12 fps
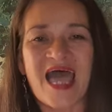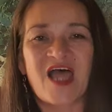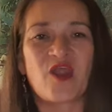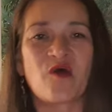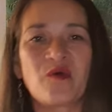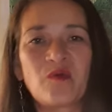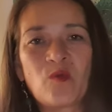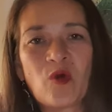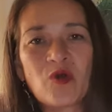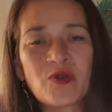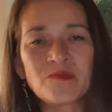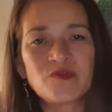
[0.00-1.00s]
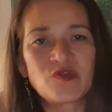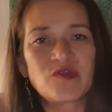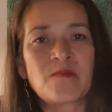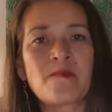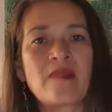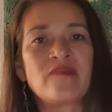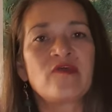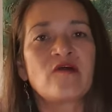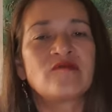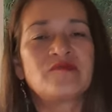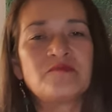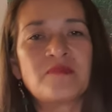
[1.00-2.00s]
Hello and welcome to the month
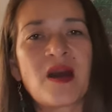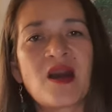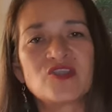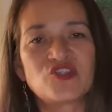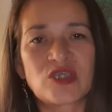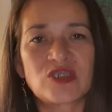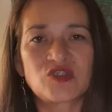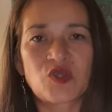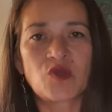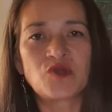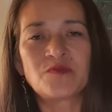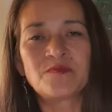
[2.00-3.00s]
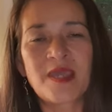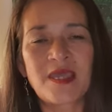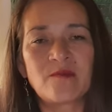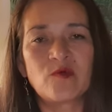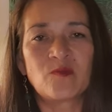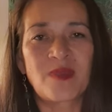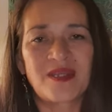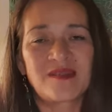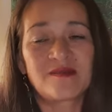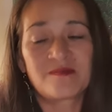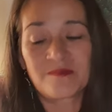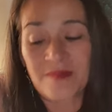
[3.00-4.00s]
of March Totem Animal
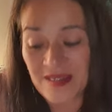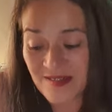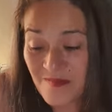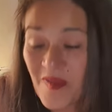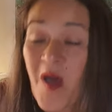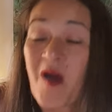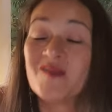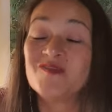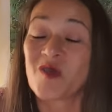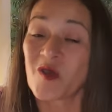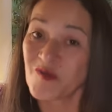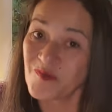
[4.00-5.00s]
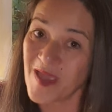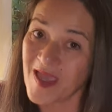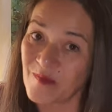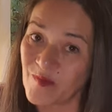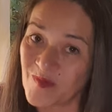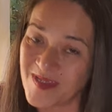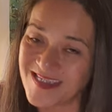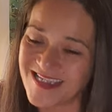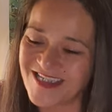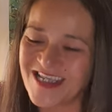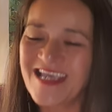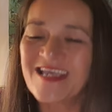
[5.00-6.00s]
Totem Animal
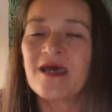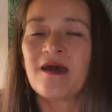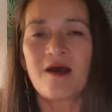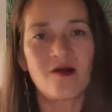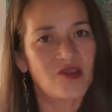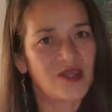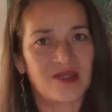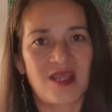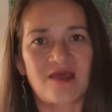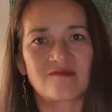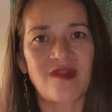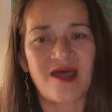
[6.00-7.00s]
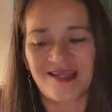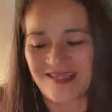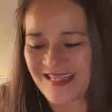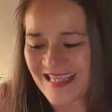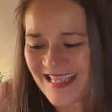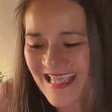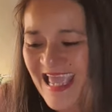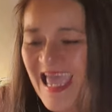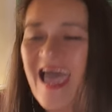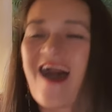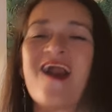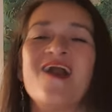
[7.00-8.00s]
Message. I'll get it out right.
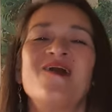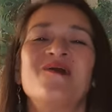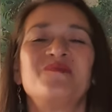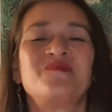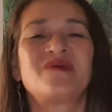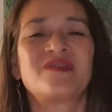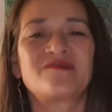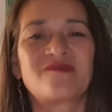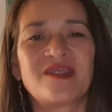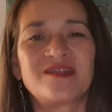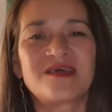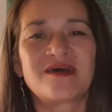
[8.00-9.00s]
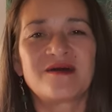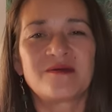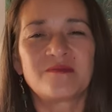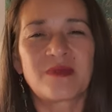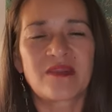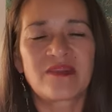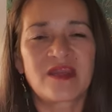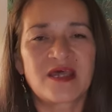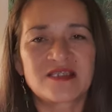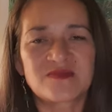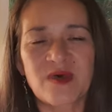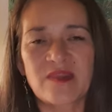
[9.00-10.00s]
I hope you've had a great month
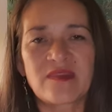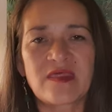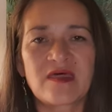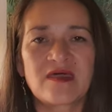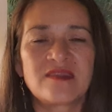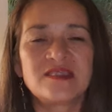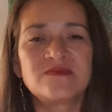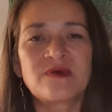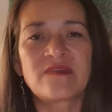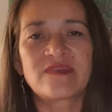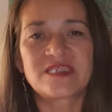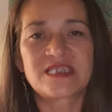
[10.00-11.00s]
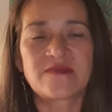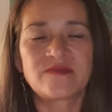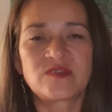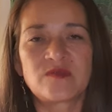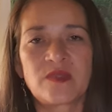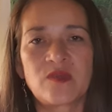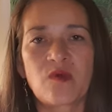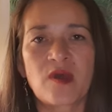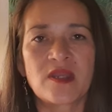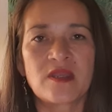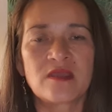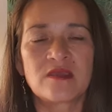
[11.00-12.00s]
last month. This month seems to be
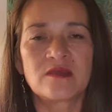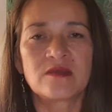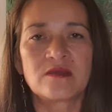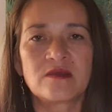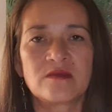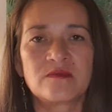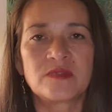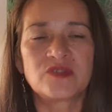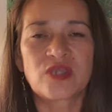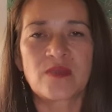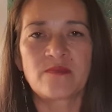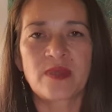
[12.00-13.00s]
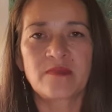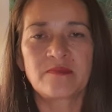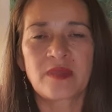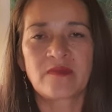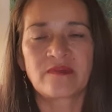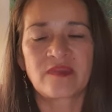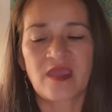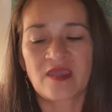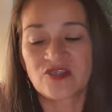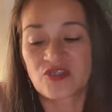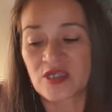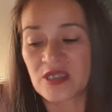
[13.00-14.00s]
quite a jam-packed month,
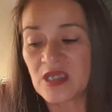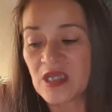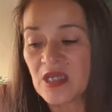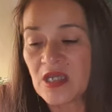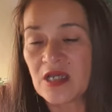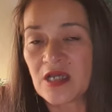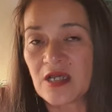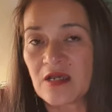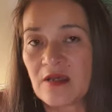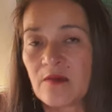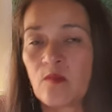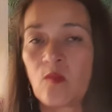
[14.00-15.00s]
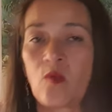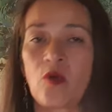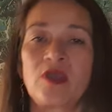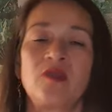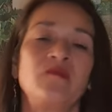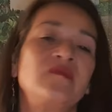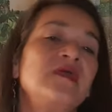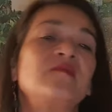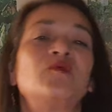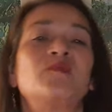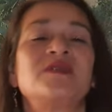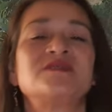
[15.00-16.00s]
actually. Working with the
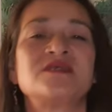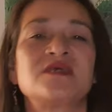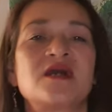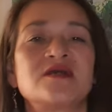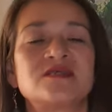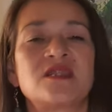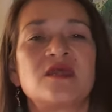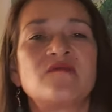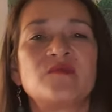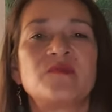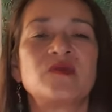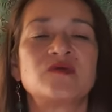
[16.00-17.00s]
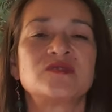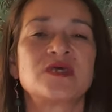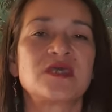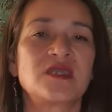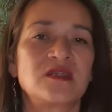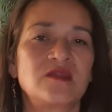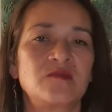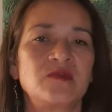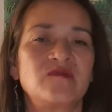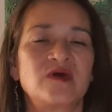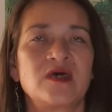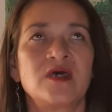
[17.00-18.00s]
animal medicine cards, I love it because I get a little
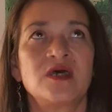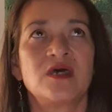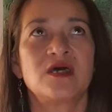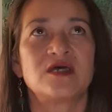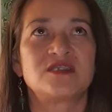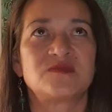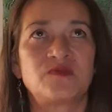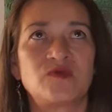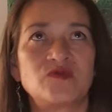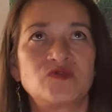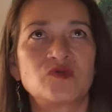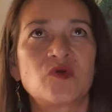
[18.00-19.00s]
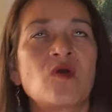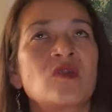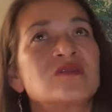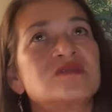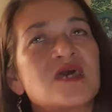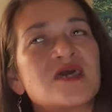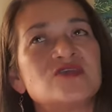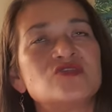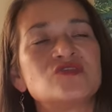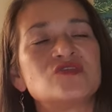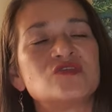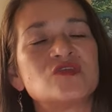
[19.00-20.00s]
bit of a spiritual
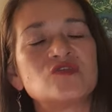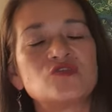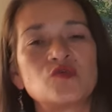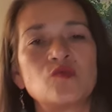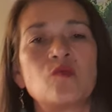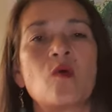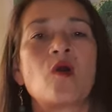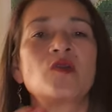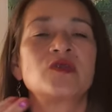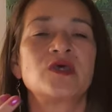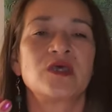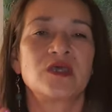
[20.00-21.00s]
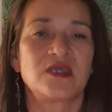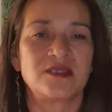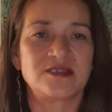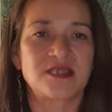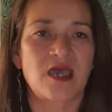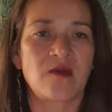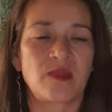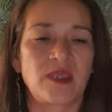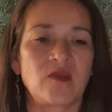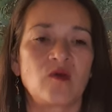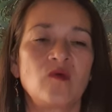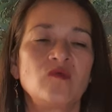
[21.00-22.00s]
connotation to what is
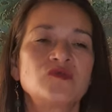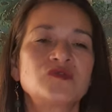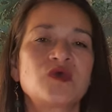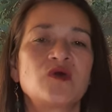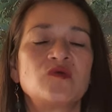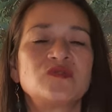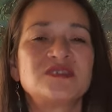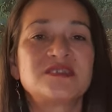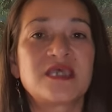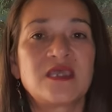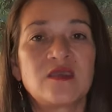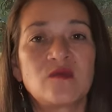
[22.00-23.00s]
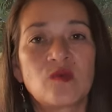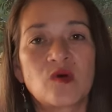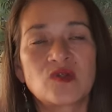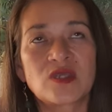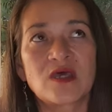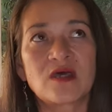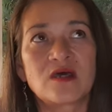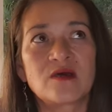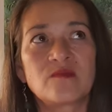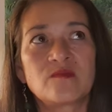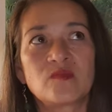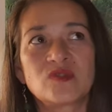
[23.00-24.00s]
coming, also seeing
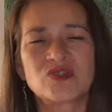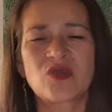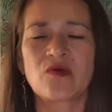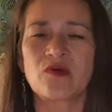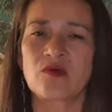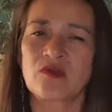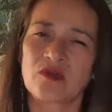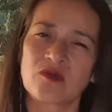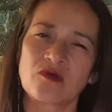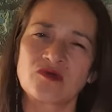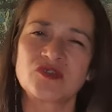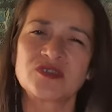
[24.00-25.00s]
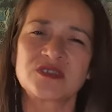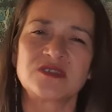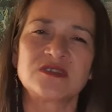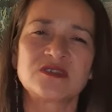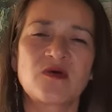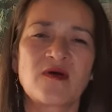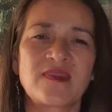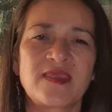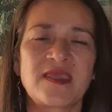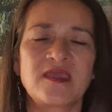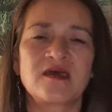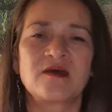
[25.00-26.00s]
what's going on in the consciousness. So I
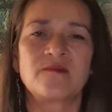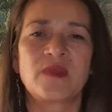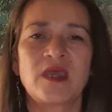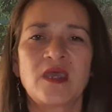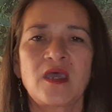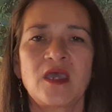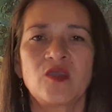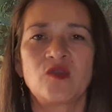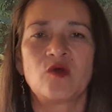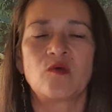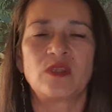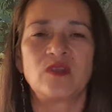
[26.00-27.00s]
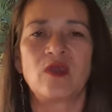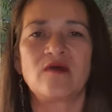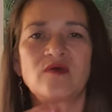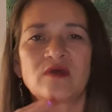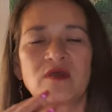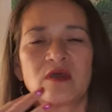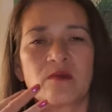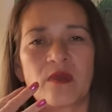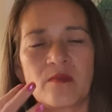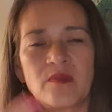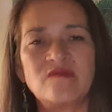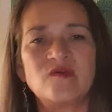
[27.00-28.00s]
think you know, when you have
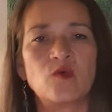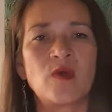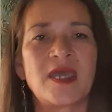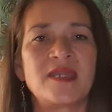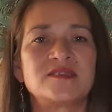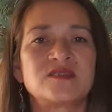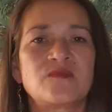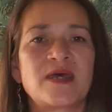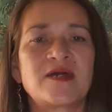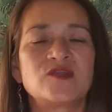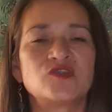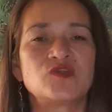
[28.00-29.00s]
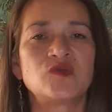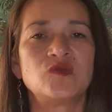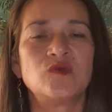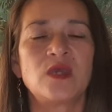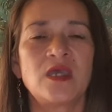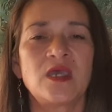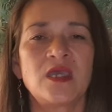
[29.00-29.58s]
a bit of awareness about you,